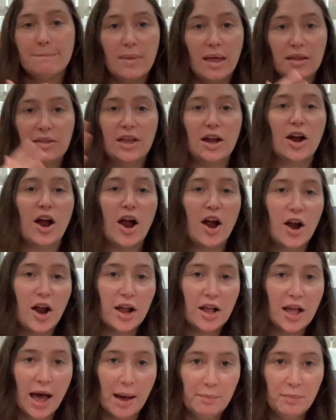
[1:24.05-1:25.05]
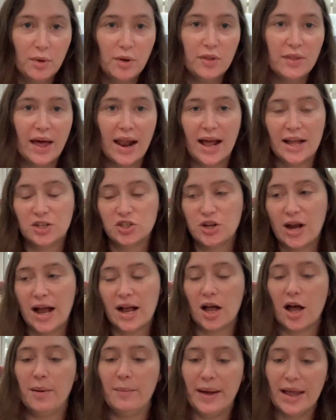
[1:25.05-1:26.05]
There are a couple that I track
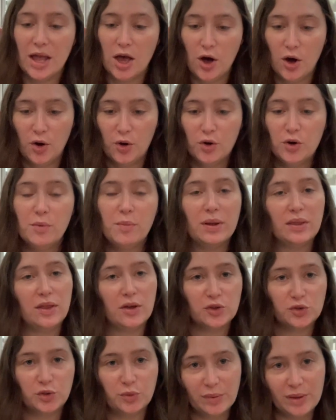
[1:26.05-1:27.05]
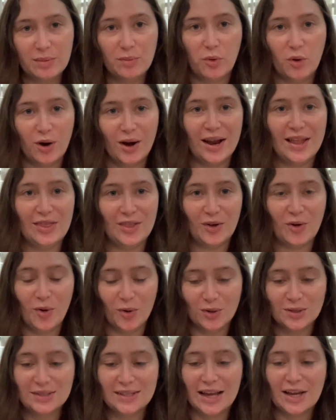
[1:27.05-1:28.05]
on my own, but those will be more in the
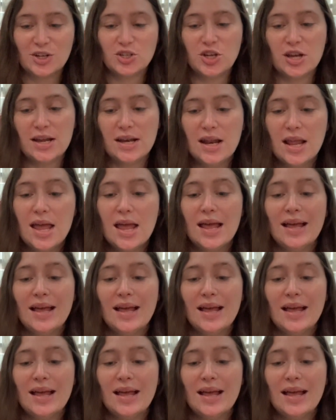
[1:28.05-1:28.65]
goal section.